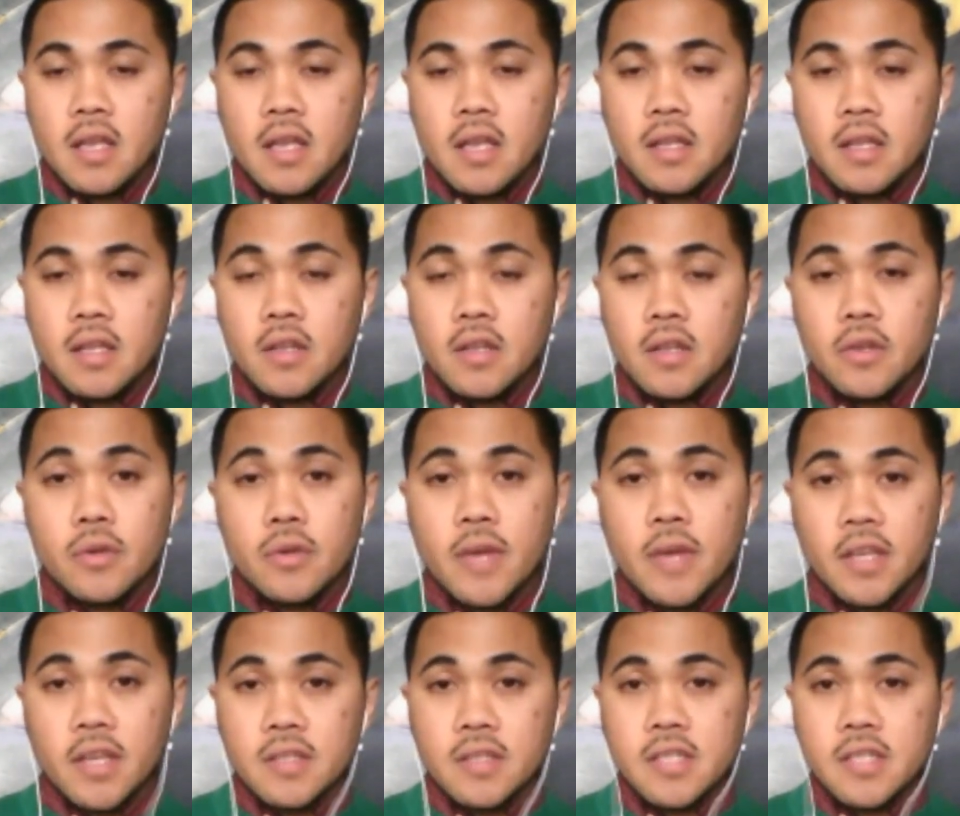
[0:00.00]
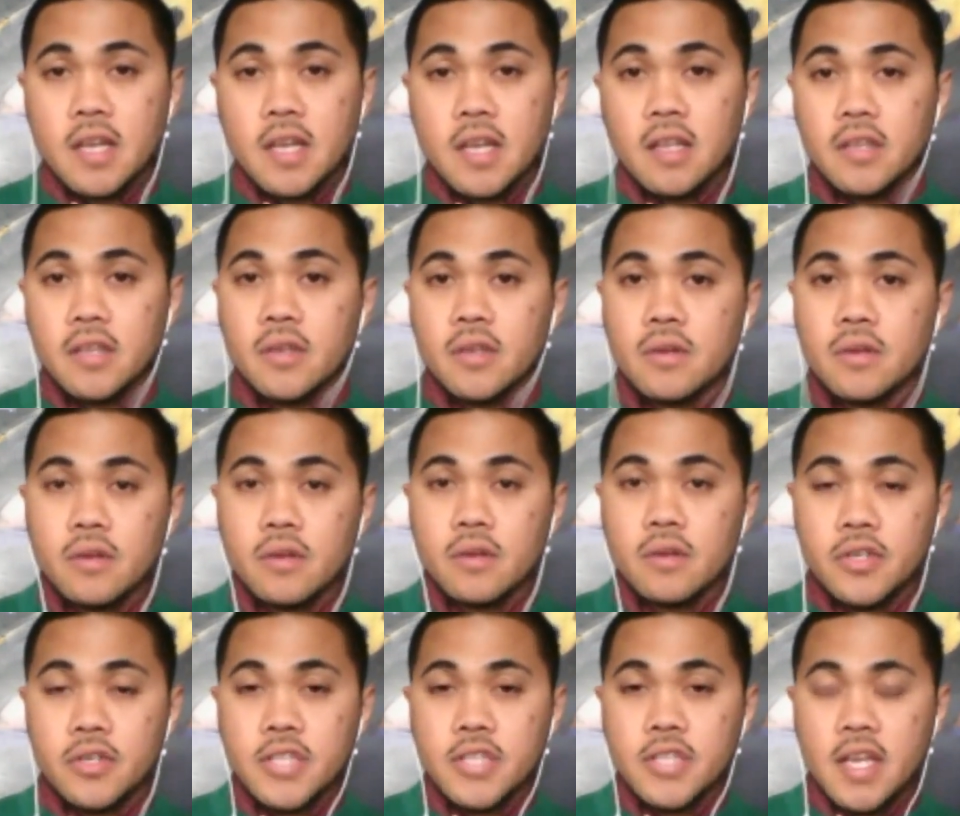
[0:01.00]
and that you're reconciling
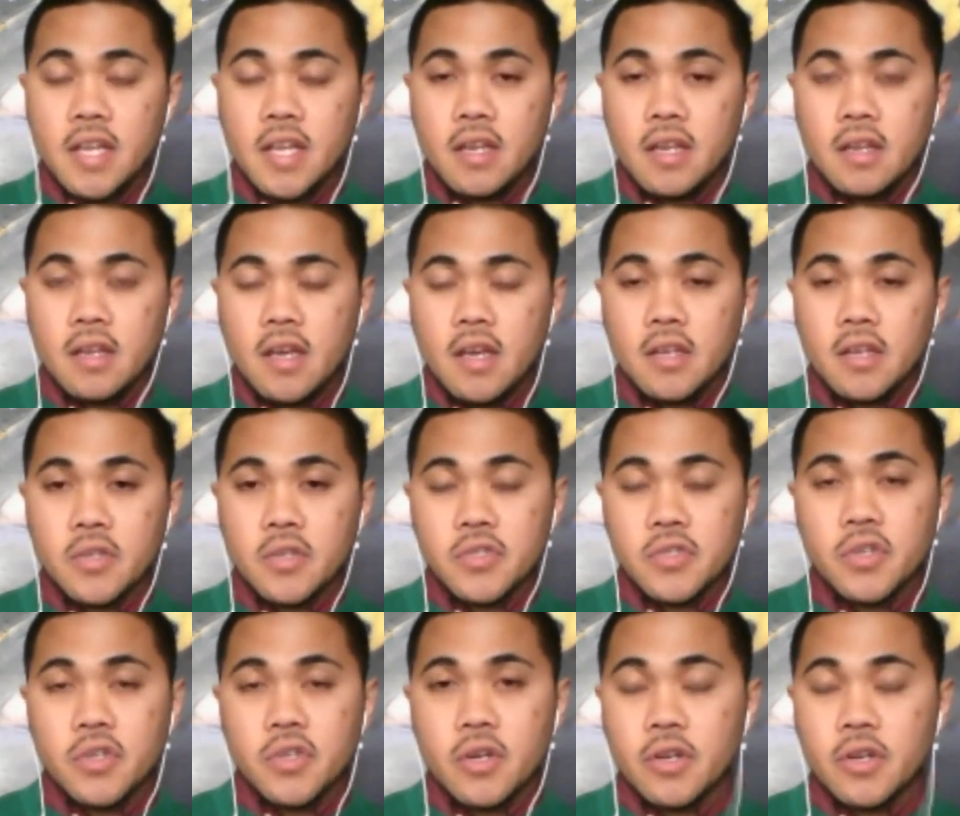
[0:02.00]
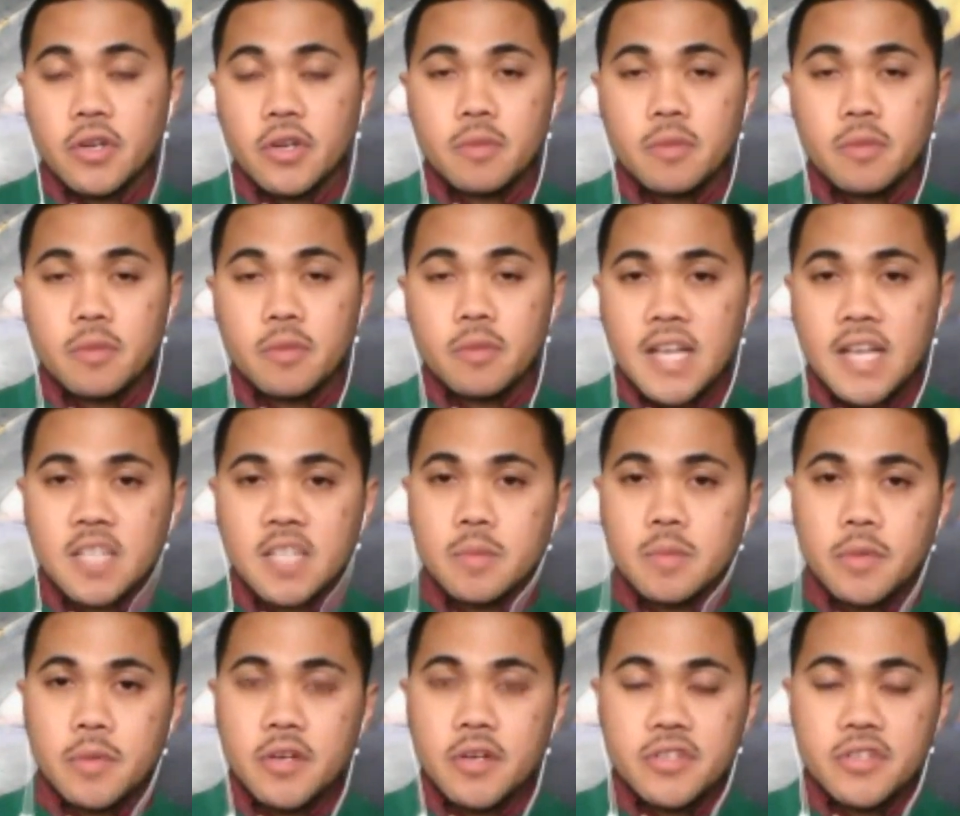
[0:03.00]
your 1099, because your
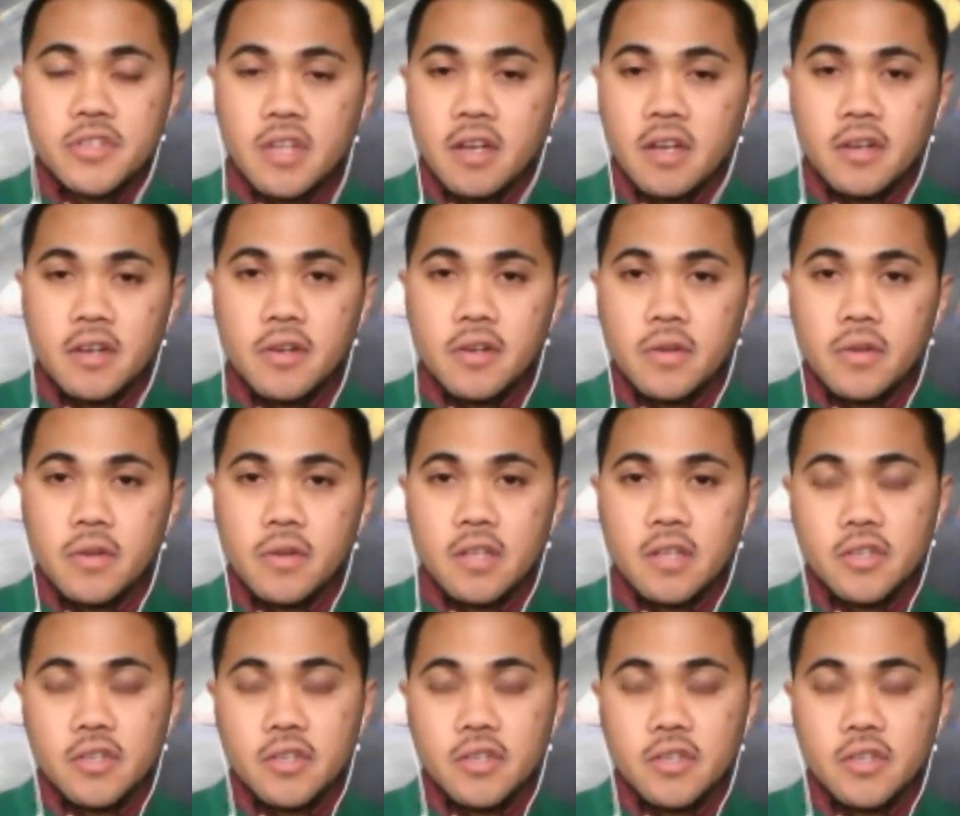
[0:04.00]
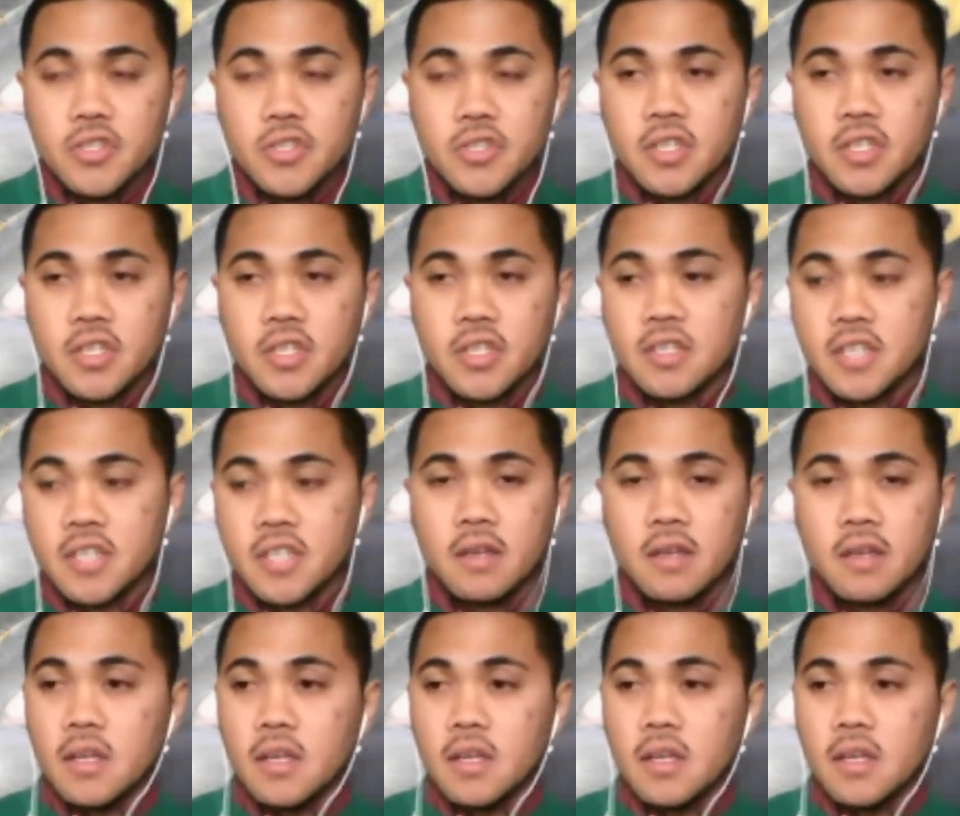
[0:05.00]
tax preparer is not going to know that. They're just going to take
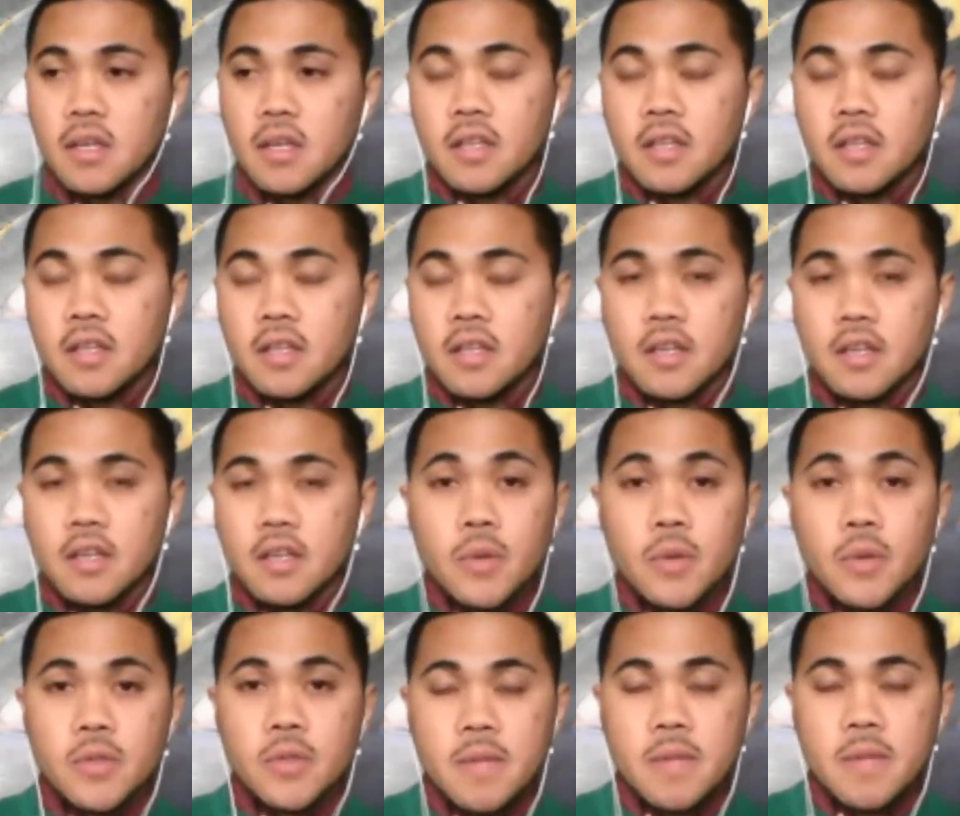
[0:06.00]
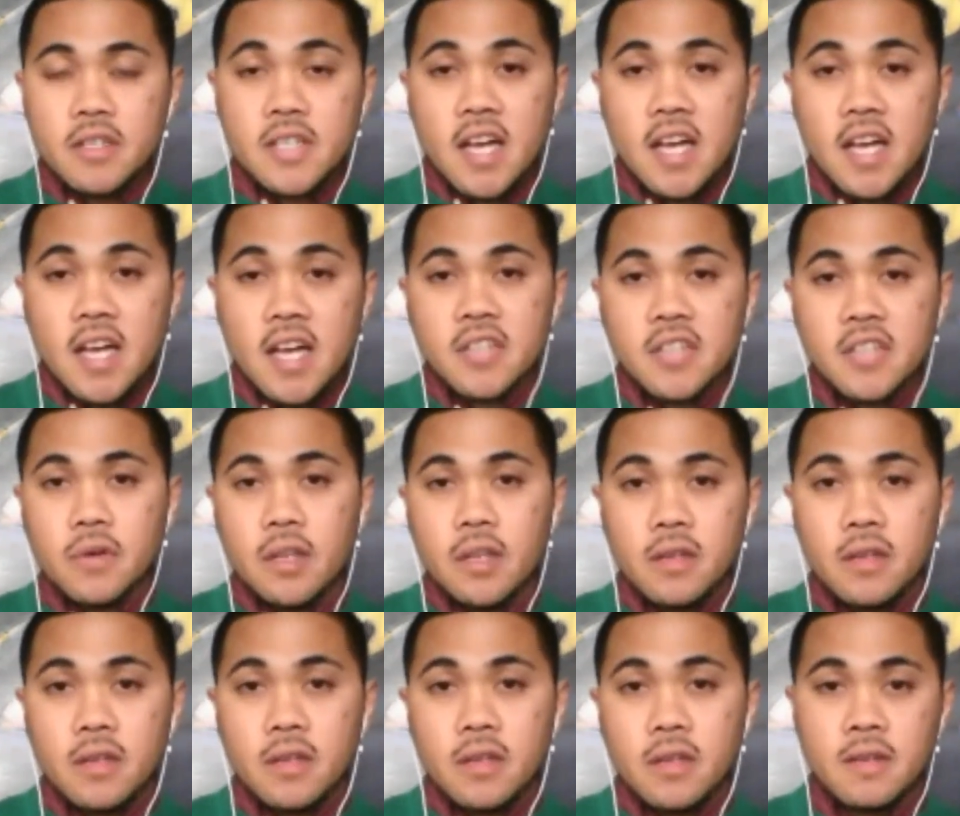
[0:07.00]
the gross amount and then
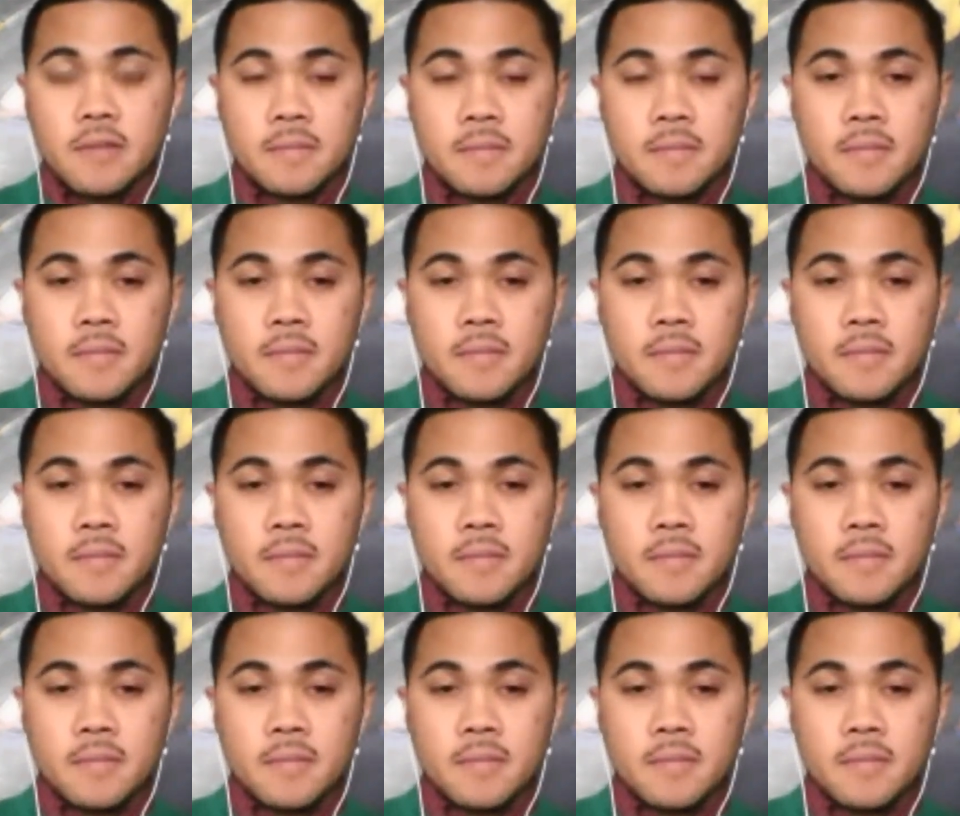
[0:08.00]
tax you on it.